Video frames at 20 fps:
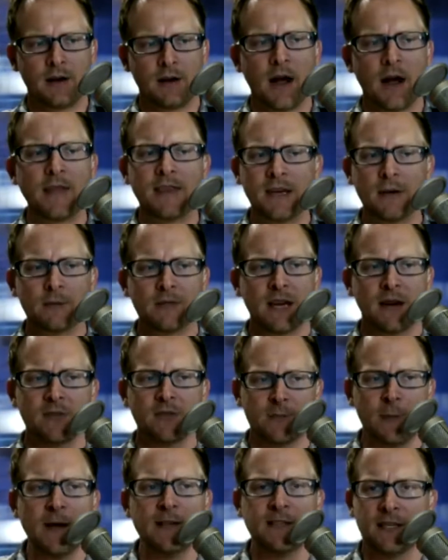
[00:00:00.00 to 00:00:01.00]
I think it was
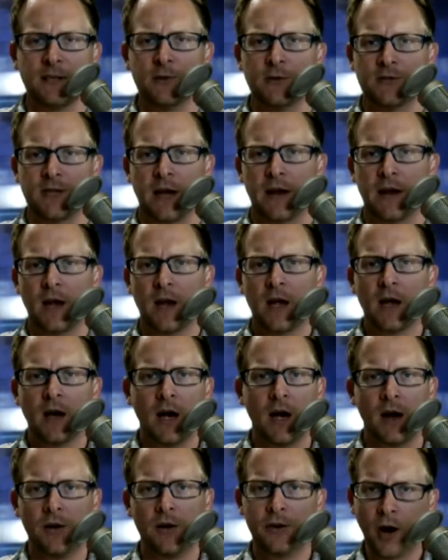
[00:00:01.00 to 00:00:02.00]
Kevin Spacey who said,
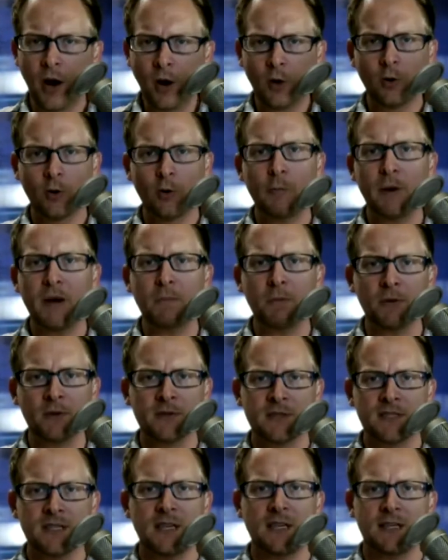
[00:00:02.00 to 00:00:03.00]
uh, "No, people are
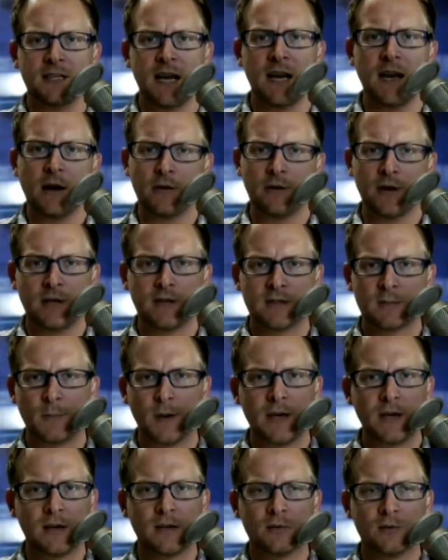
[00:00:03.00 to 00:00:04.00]
sitting down and
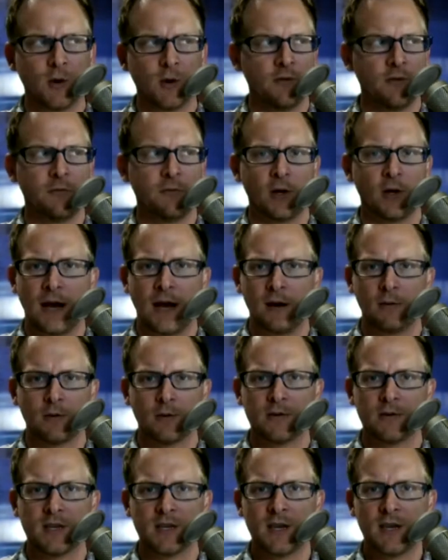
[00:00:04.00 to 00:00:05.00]
spending 12 full
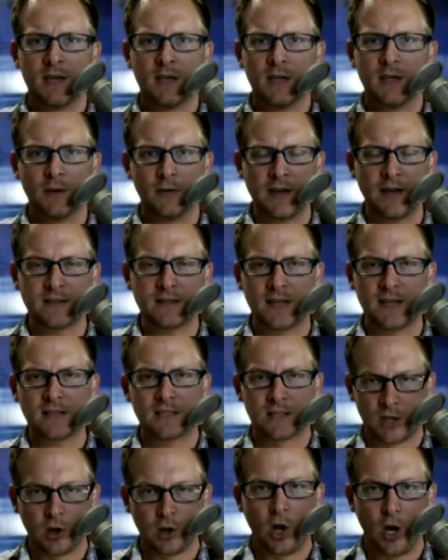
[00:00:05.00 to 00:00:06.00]
hours. You know, that's that's
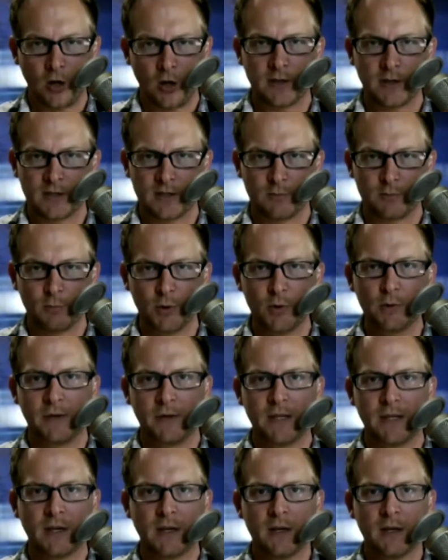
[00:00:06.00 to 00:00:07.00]
the longest
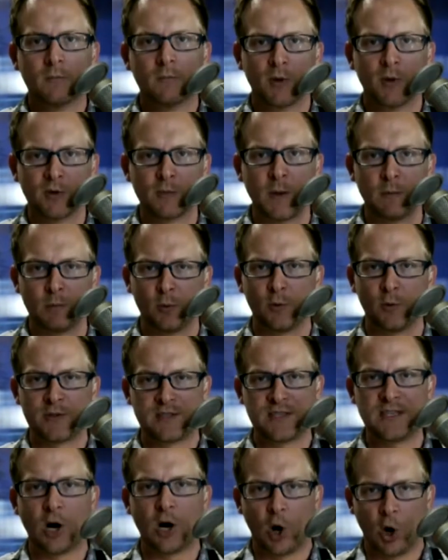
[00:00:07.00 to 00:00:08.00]
movie most people will
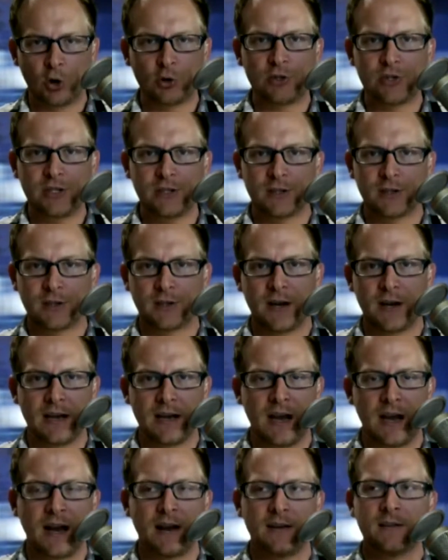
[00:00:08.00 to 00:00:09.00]
see all year."
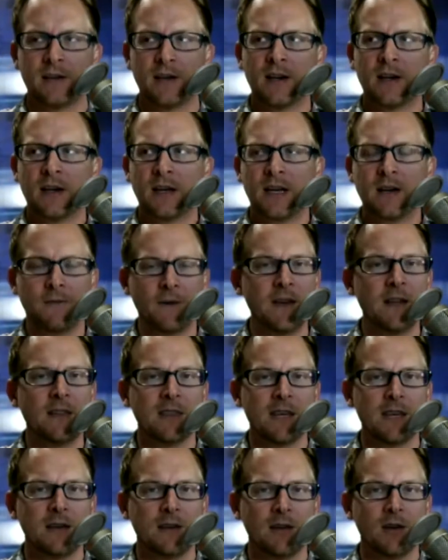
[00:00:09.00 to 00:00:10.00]
And and if
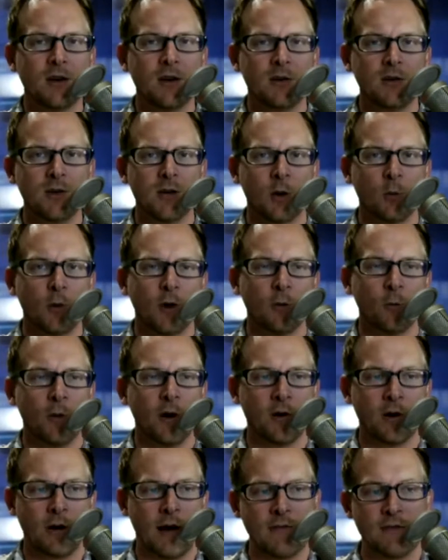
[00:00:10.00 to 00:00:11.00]
anything, you know, we're
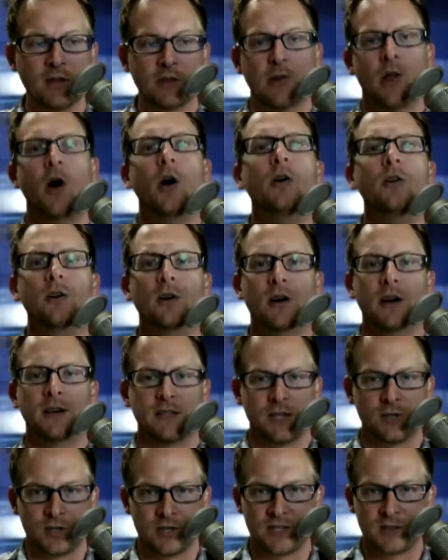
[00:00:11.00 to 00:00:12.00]
we're having longer
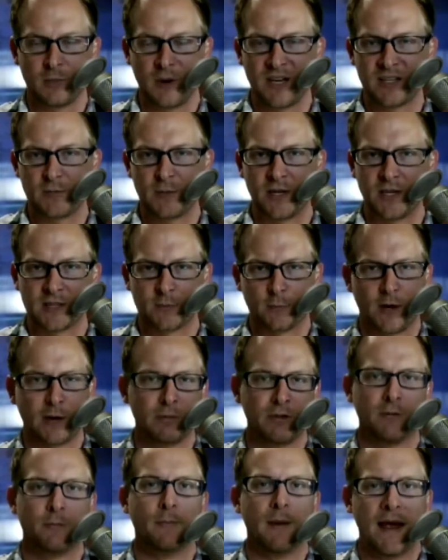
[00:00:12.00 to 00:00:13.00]
attention spans because we're
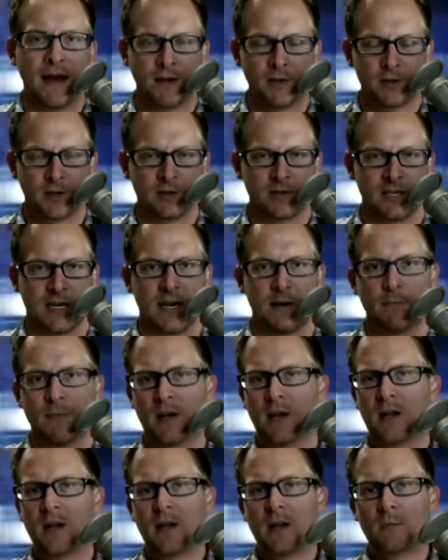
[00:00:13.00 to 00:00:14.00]
able to manage our time
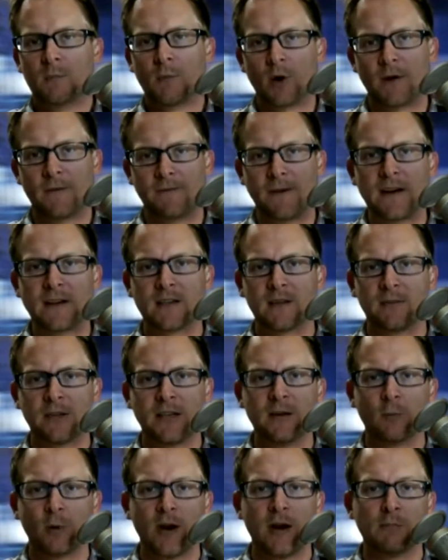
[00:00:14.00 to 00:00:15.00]
more
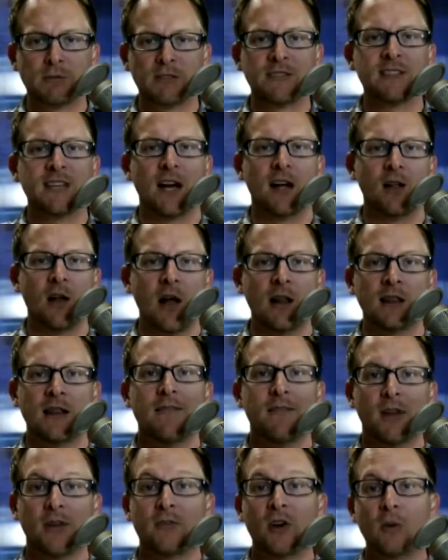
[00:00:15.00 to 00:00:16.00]
effectively and we're able to tell a
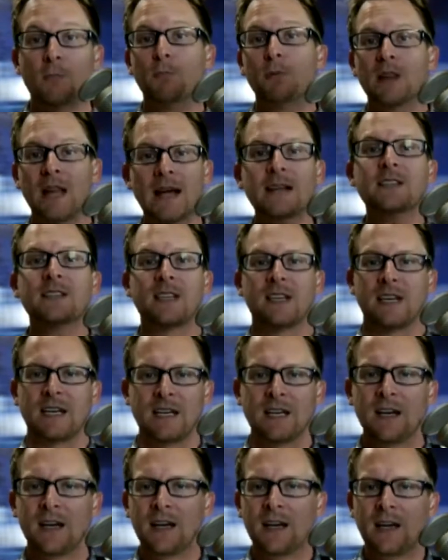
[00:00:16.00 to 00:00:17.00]
level of
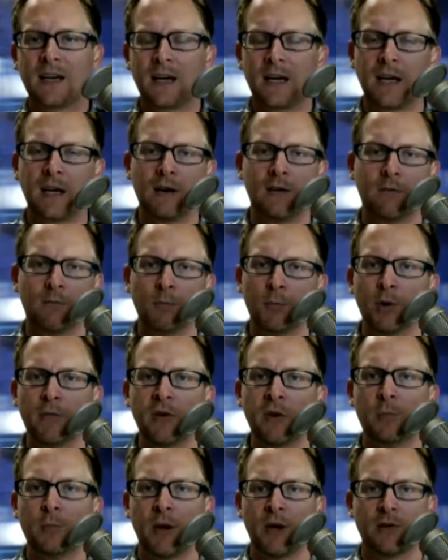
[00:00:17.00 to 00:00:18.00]
complexity in
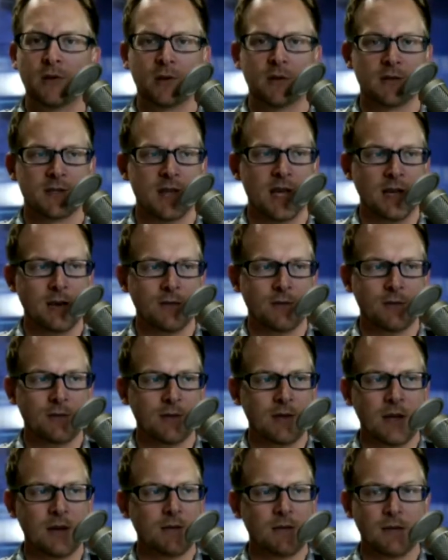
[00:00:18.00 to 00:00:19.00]
moving pictures that
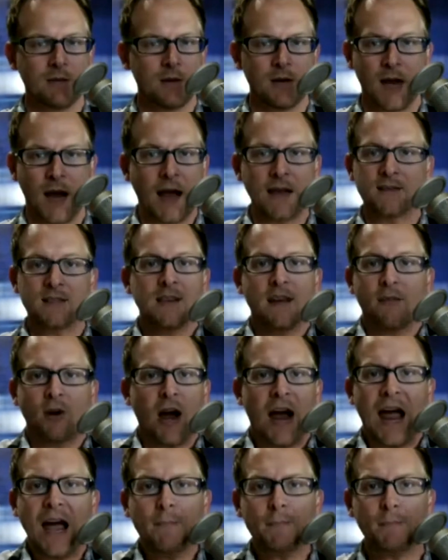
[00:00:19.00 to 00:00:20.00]
that has never
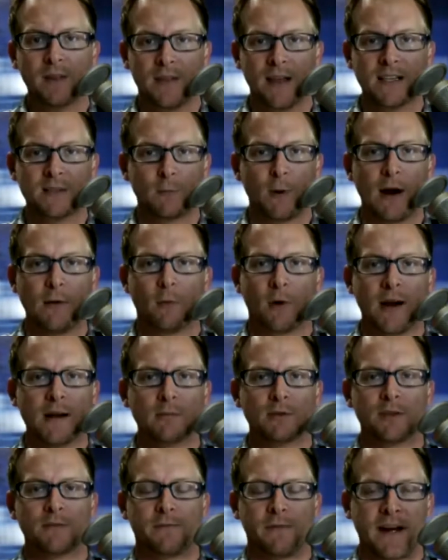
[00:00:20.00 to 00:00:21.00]
happened that's why we're
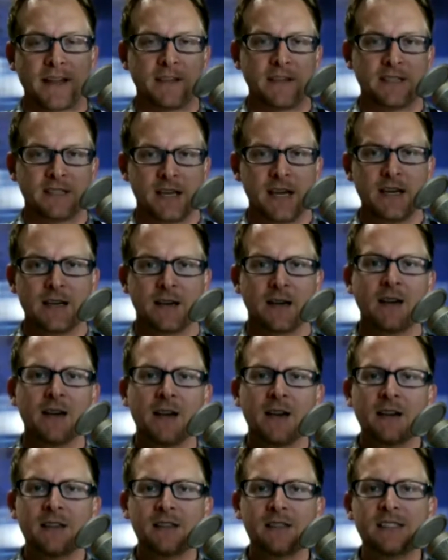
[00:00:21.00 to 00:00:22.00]
able to finally take
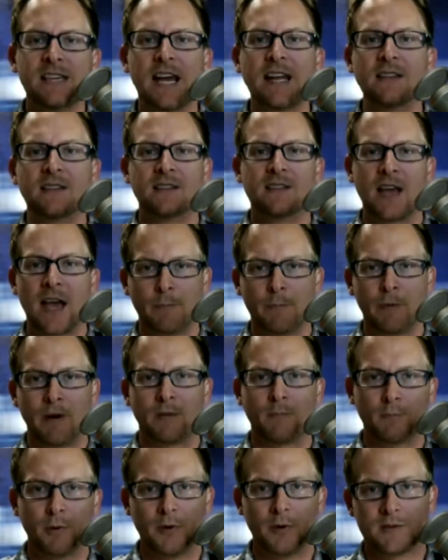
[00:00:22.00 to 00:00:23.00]
dense
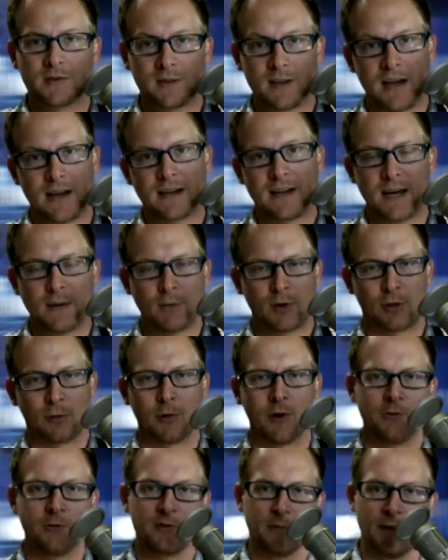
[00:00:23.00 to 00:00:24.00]
epic books like game of
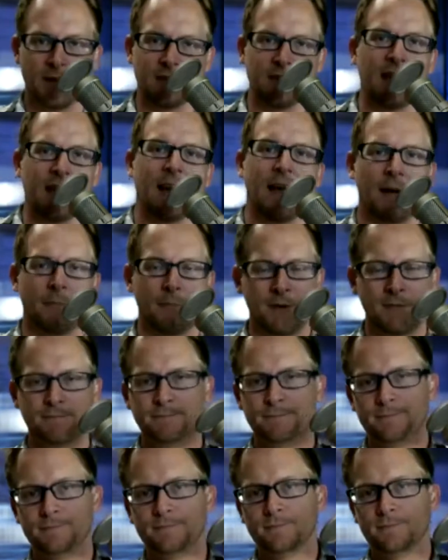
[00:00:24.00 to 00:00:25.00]
thrones and make that happen
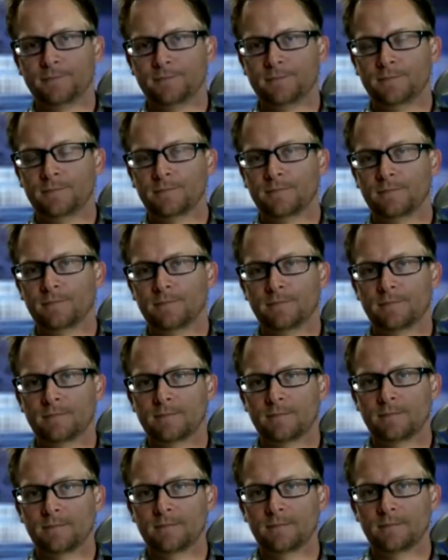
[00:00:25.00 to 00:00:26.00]

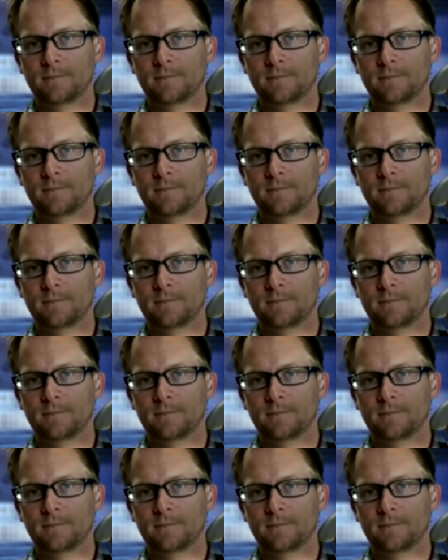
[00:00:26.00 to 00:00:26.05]
hemlock